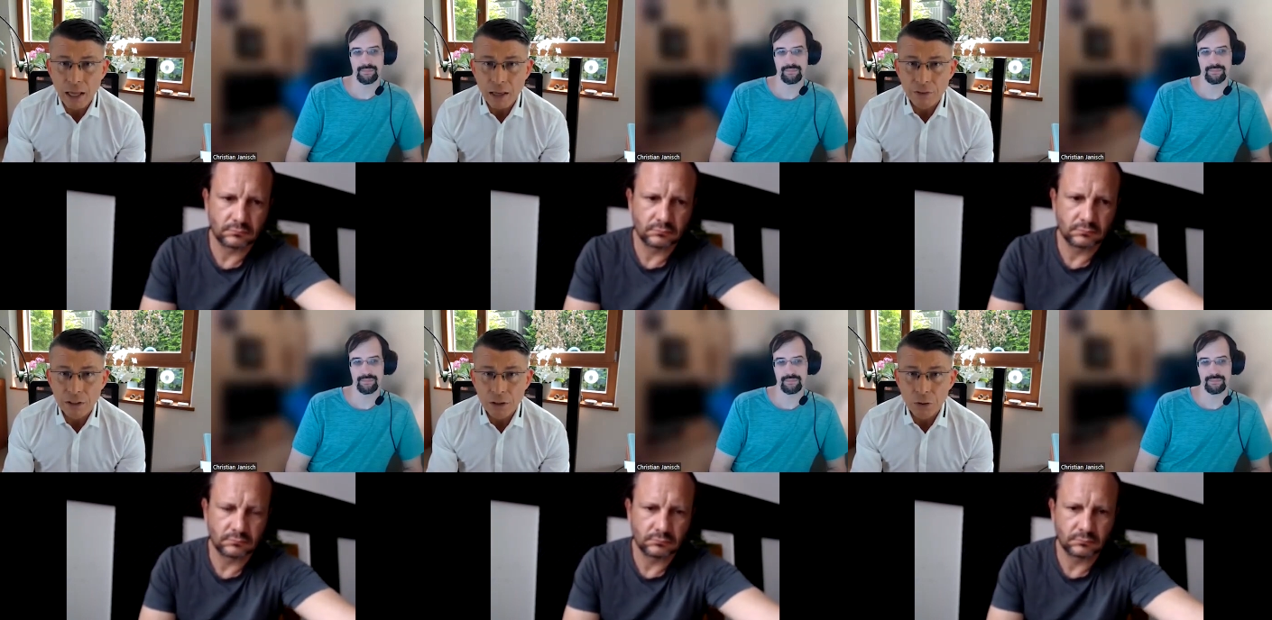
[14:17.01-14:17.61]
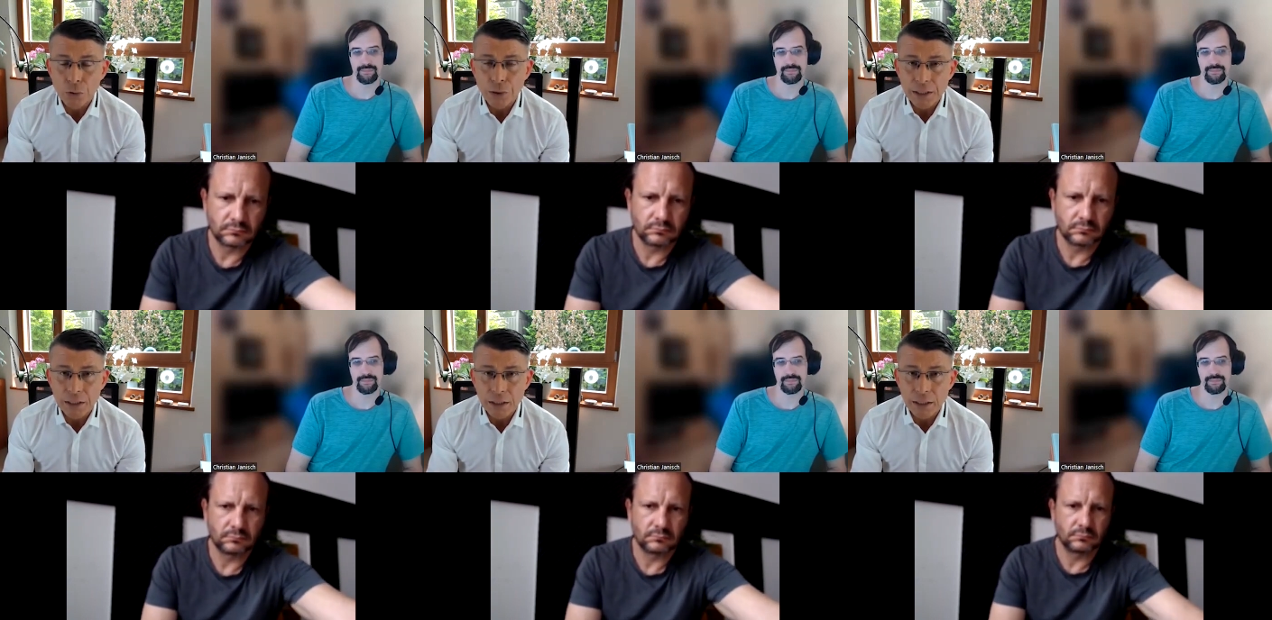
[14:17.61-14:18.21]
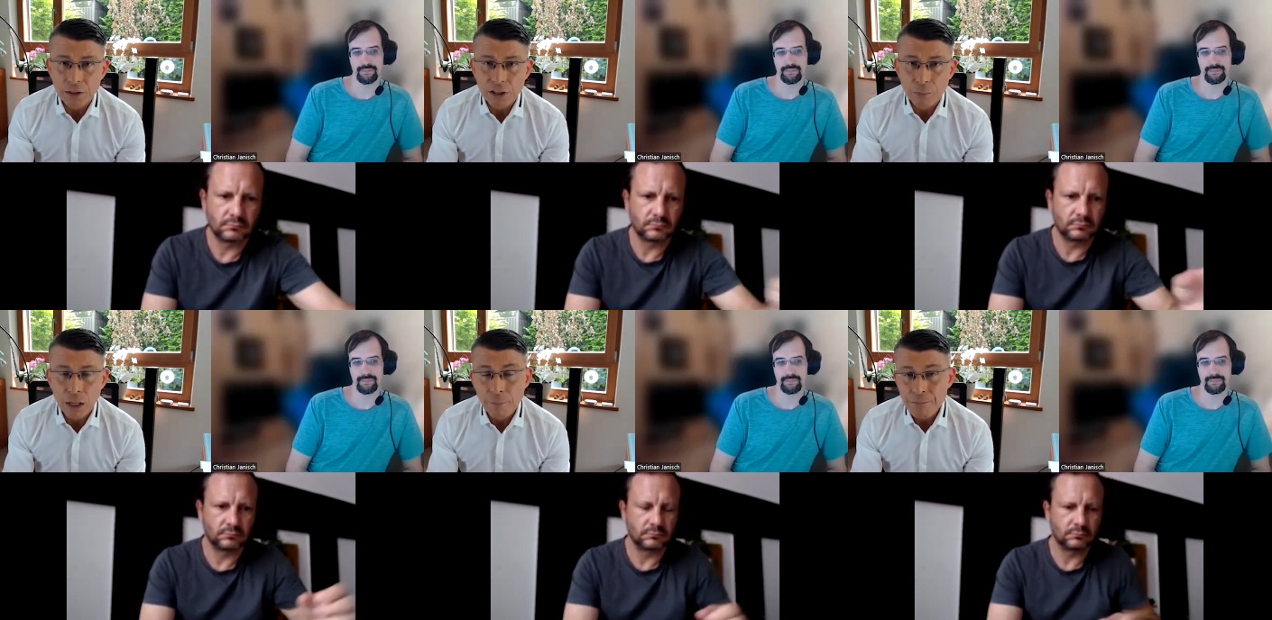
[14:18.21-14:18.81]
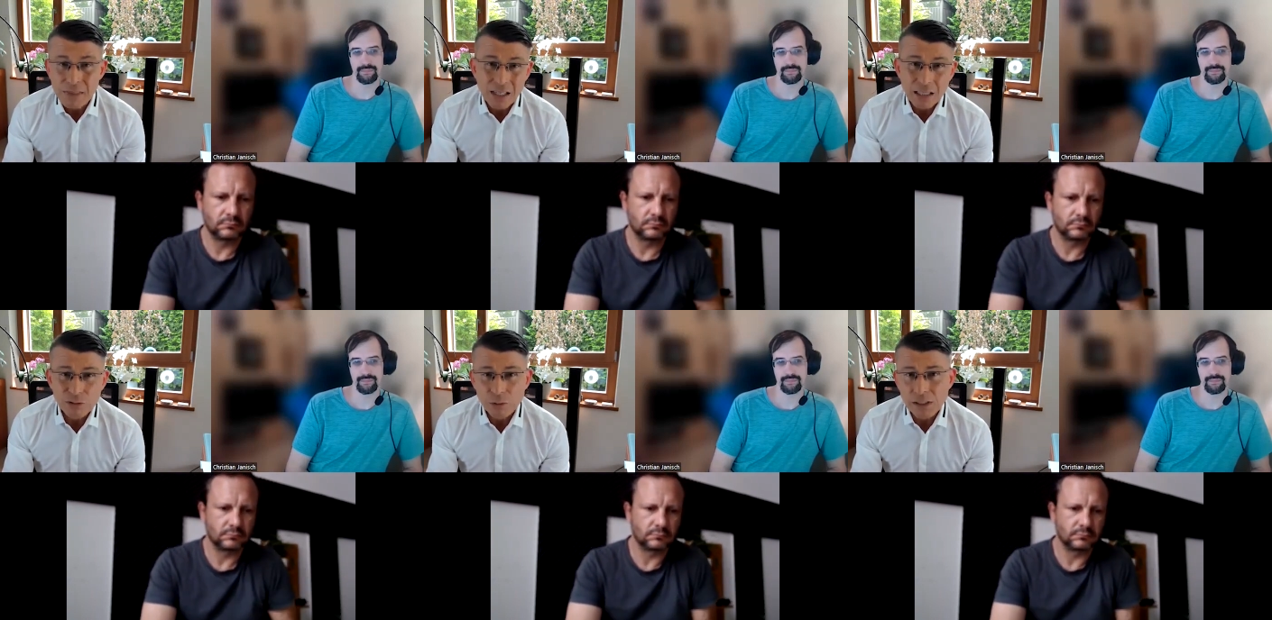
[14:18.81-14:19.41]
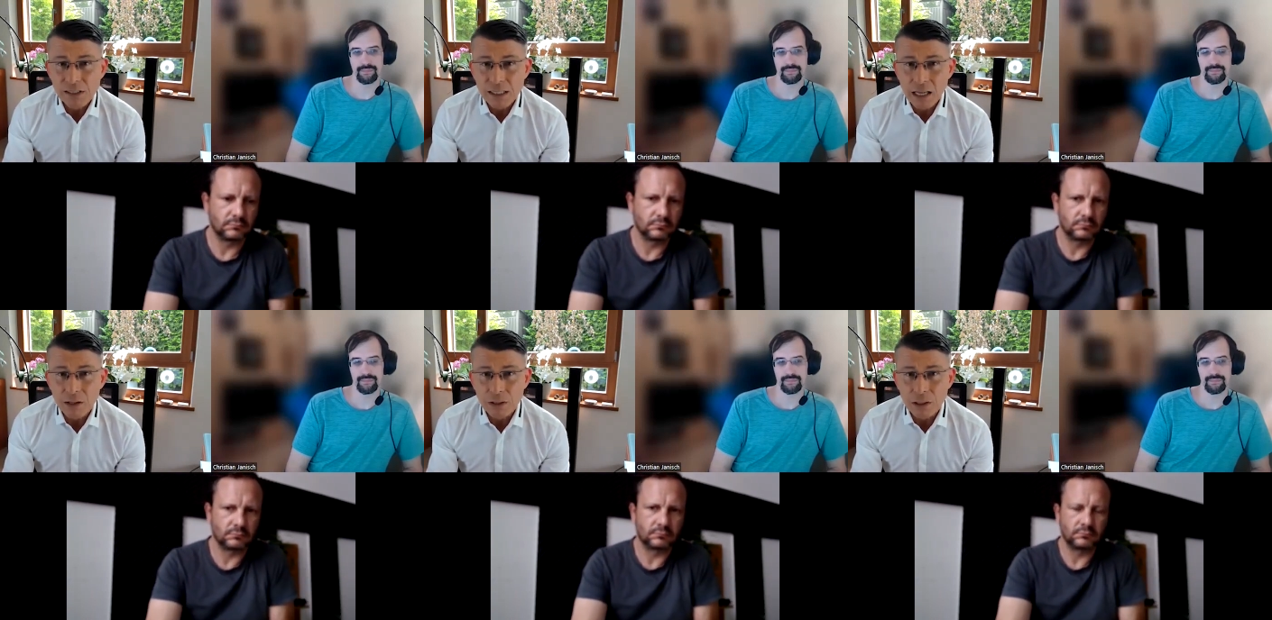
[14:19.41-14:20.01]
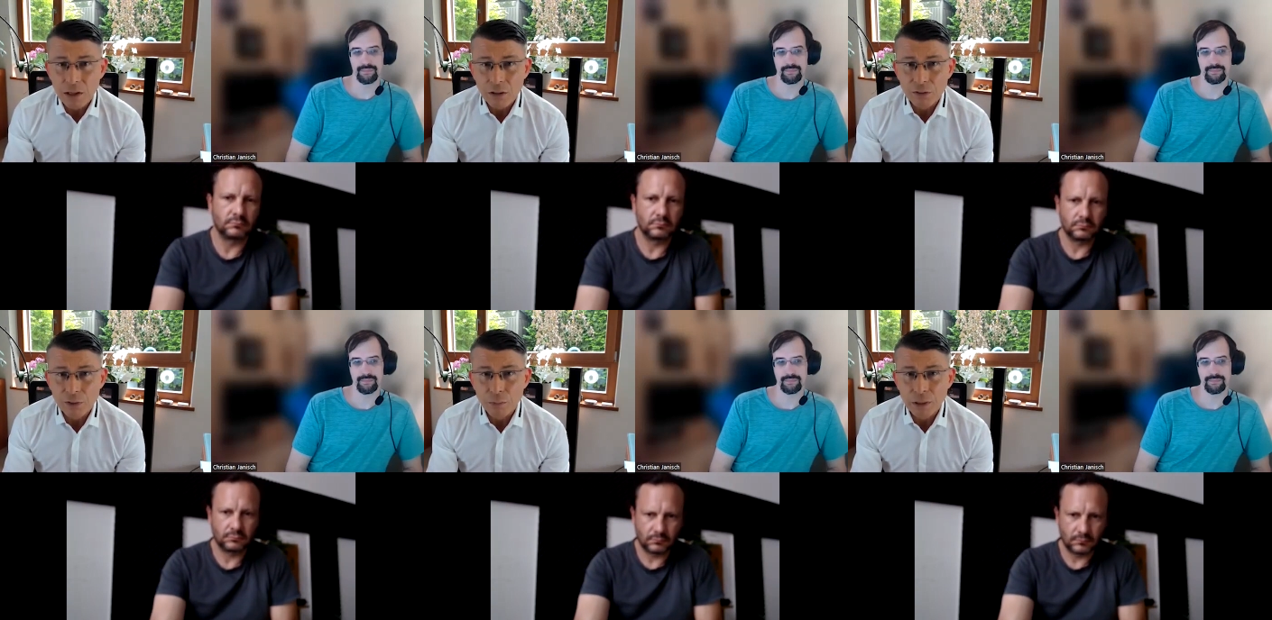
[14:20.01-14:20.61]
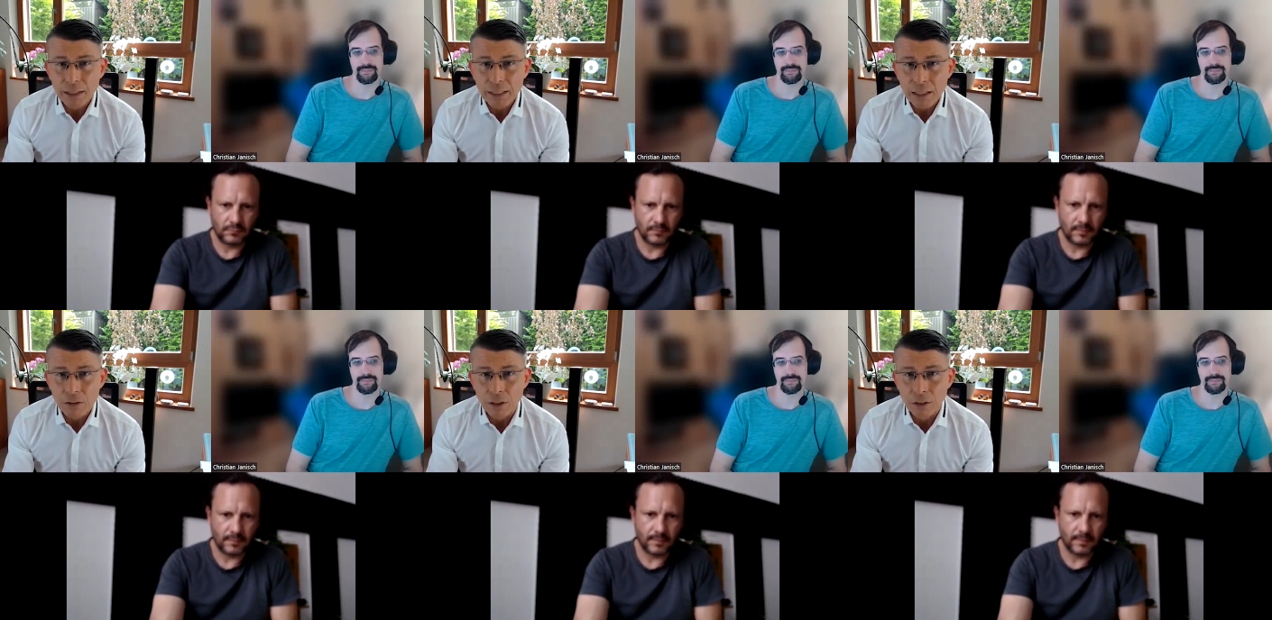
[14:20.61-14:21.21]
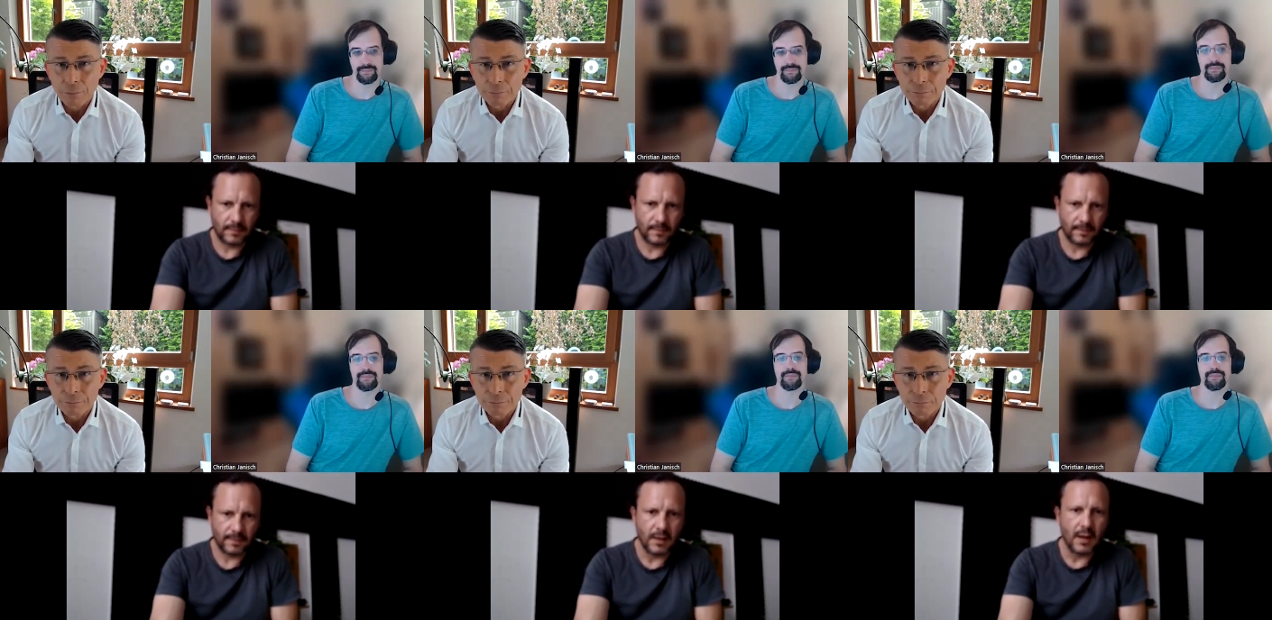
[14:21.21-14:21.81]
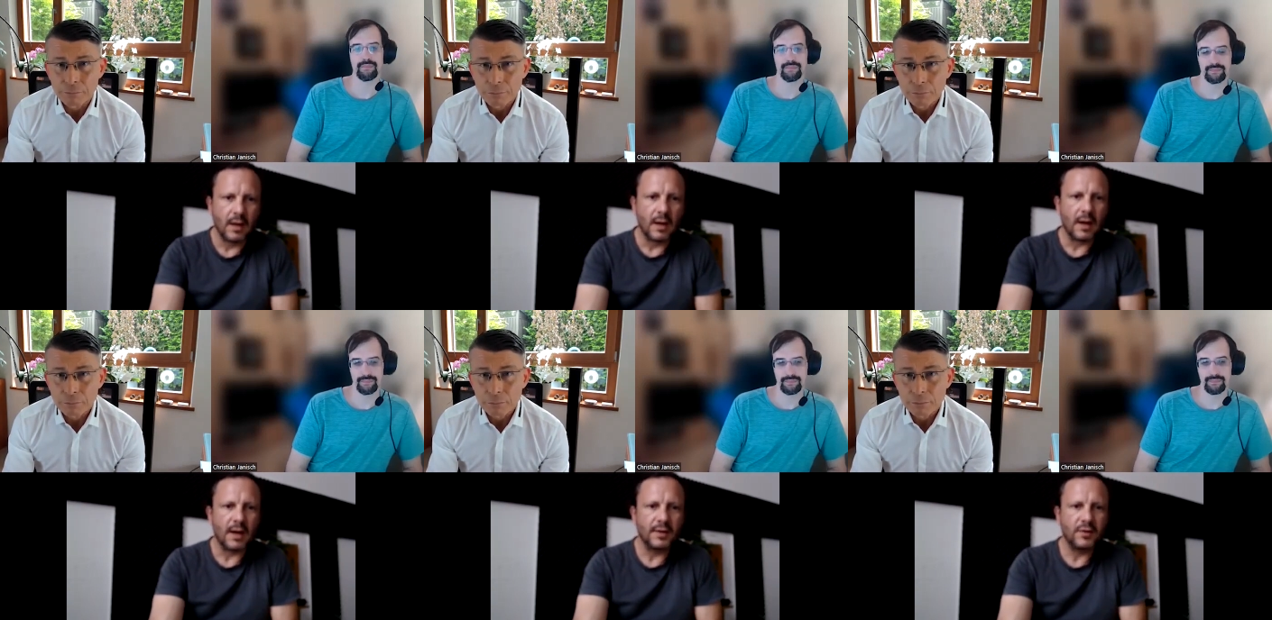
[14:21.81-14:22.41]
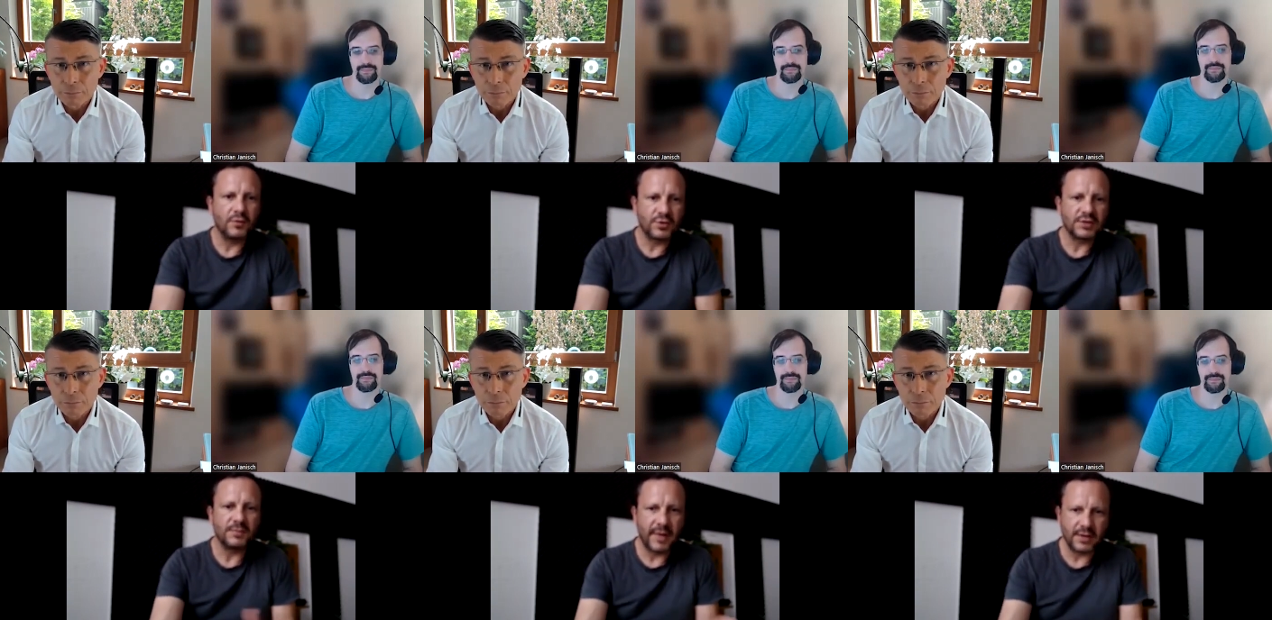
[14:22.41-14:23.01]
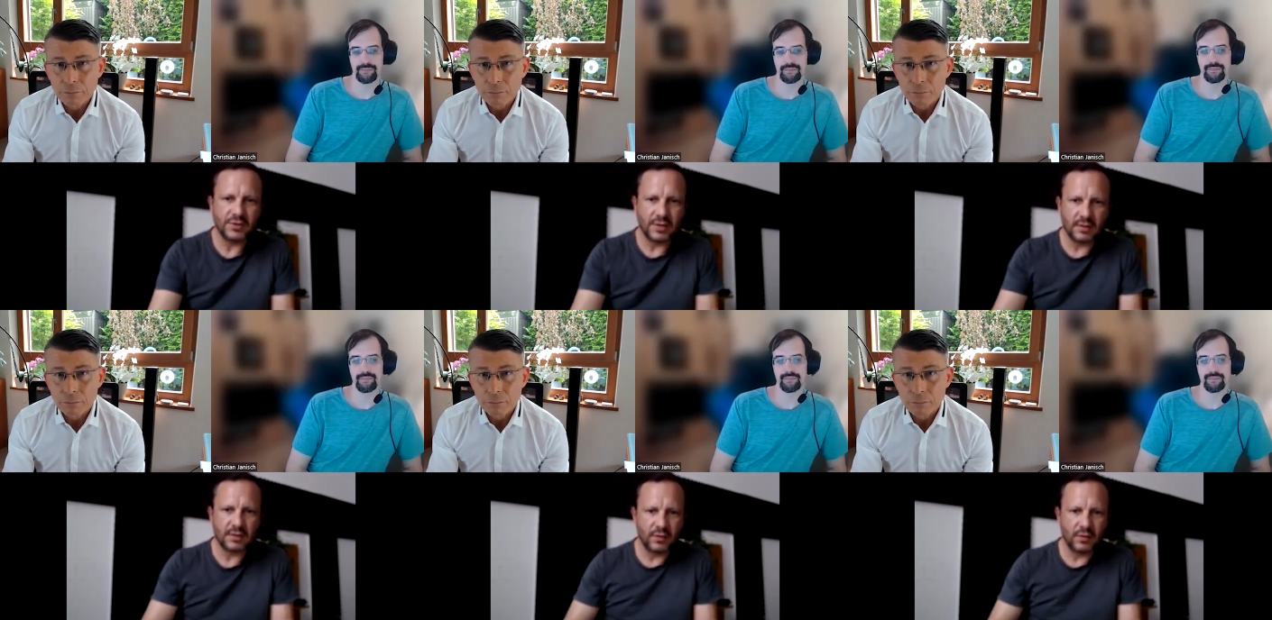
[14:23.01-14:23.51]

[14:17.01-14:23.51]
Speaker 1: have in the Ukrainian leadership, and we will see how it
Speaker 2: how it will play out. you just mentioned